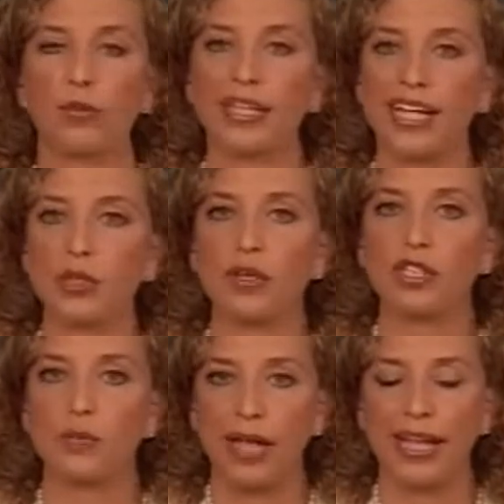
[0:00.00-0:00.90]
When we get to
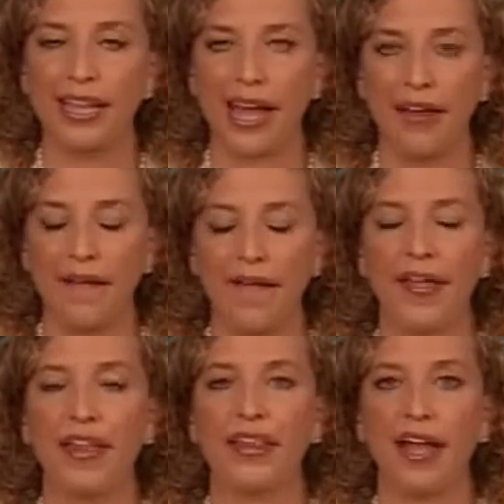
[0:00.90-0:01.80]
explain that,
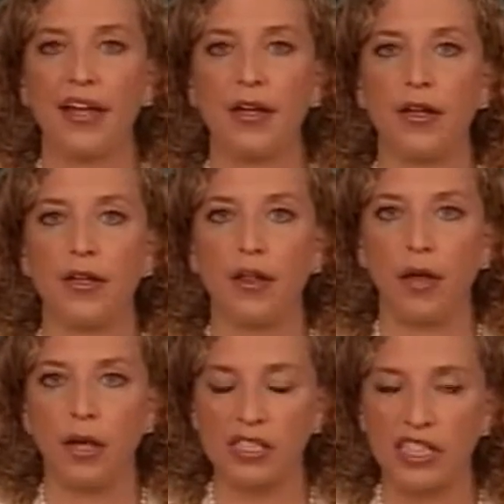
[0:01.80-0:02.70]
then
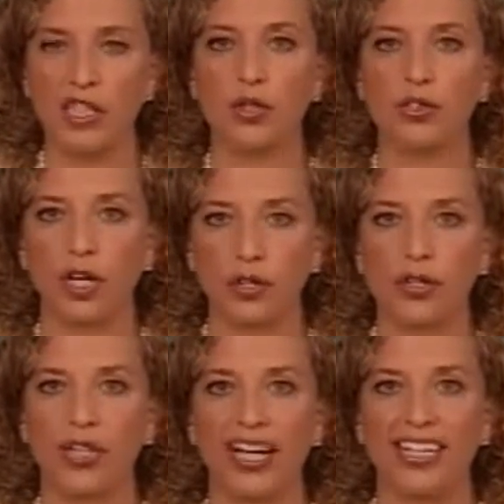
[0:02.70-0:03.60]
seniors
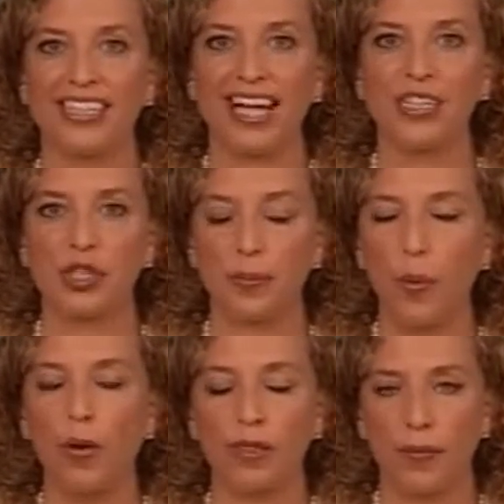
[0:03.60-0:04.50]
understand and
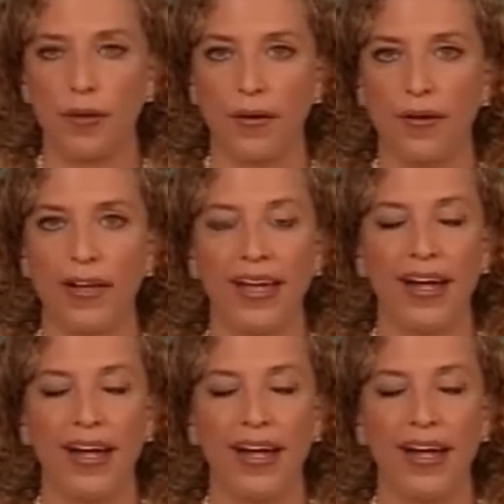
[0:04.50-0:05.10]
support the bill.